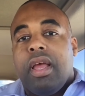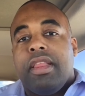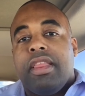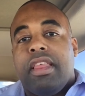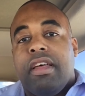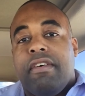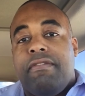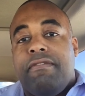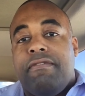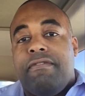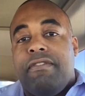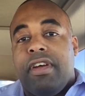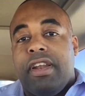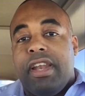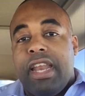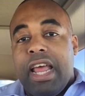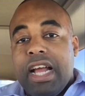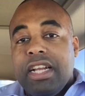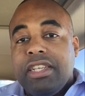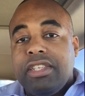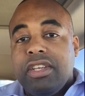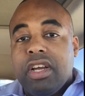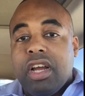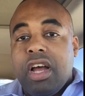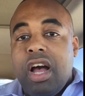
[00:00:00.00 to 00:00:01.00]
the
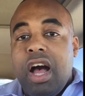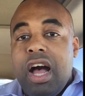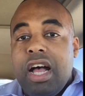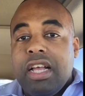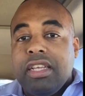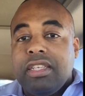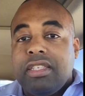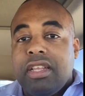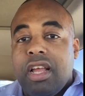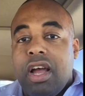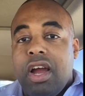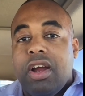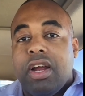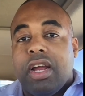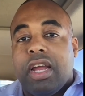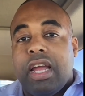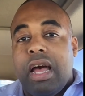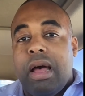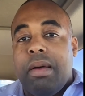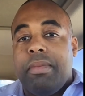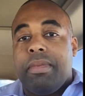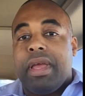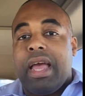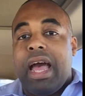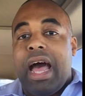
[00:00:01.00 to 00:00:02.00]
financial costs are
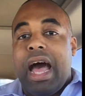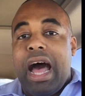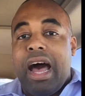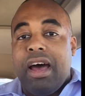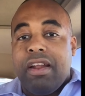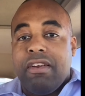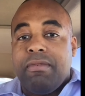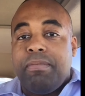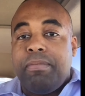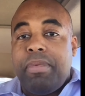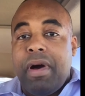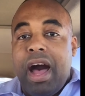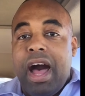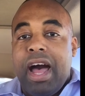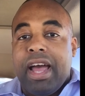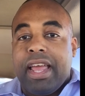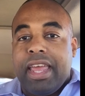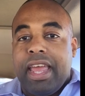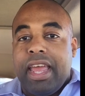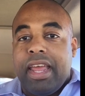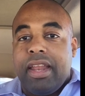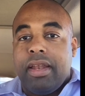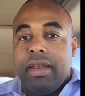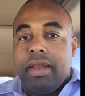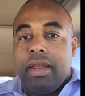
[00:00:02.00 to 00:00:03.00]
coming out of
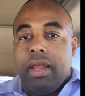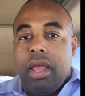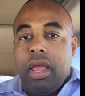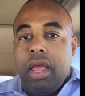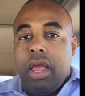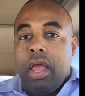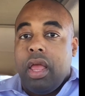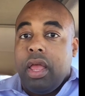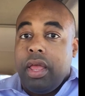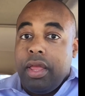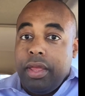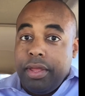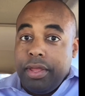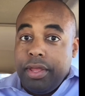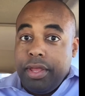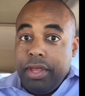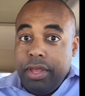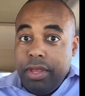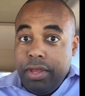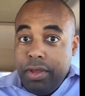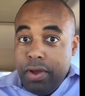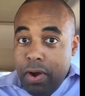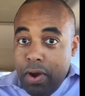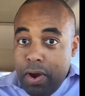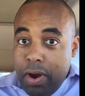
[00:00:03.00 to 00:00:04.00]
pocket,
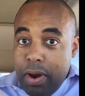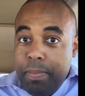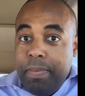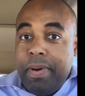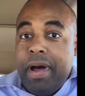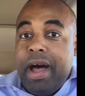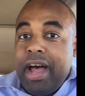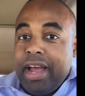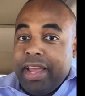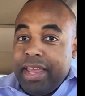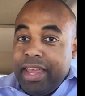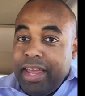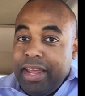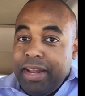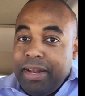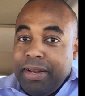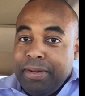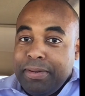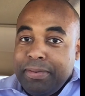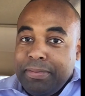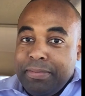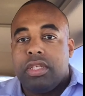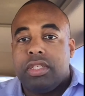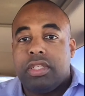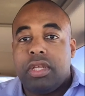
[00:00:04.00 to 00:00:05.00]
your pocket.
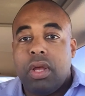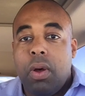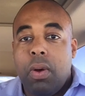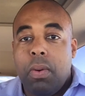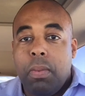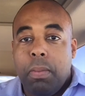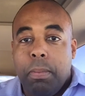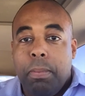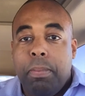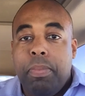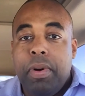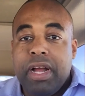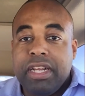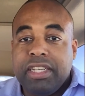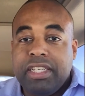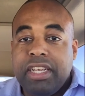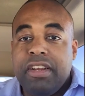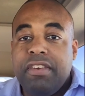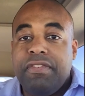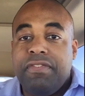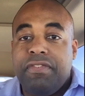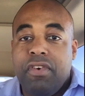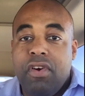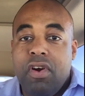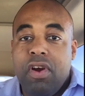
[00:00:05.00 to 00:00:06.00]
So
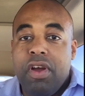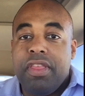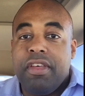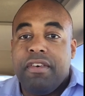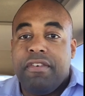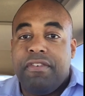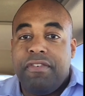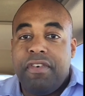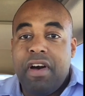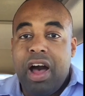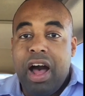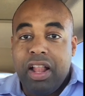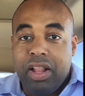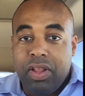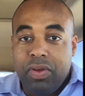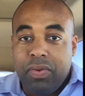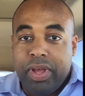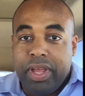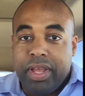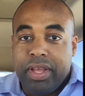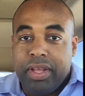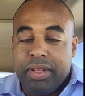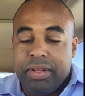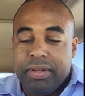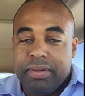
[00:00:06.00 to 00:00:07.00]
budget for the
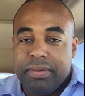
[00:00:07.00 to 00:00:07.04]
following.